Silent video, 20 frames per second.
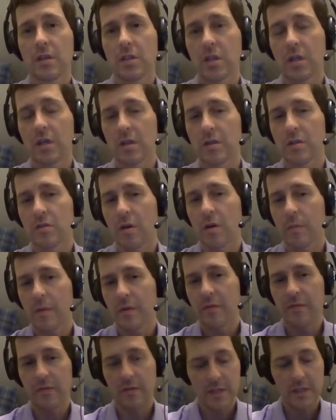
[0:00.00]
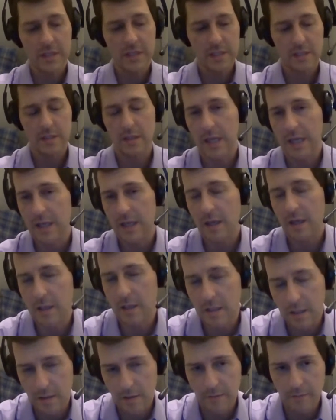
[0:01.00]
she couldn't join me for this,
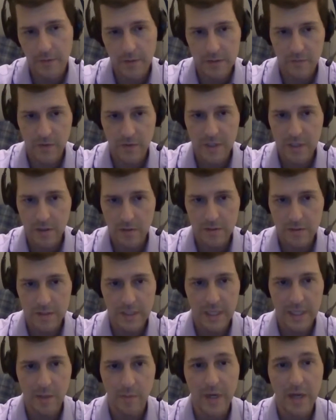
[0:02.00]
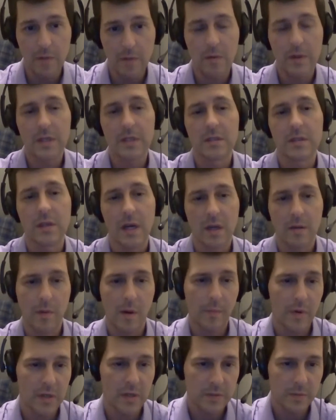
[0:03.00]
for this video today, but I wanted to talk
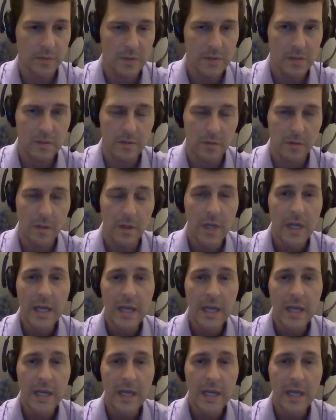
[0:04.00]
about Paul's Bookstore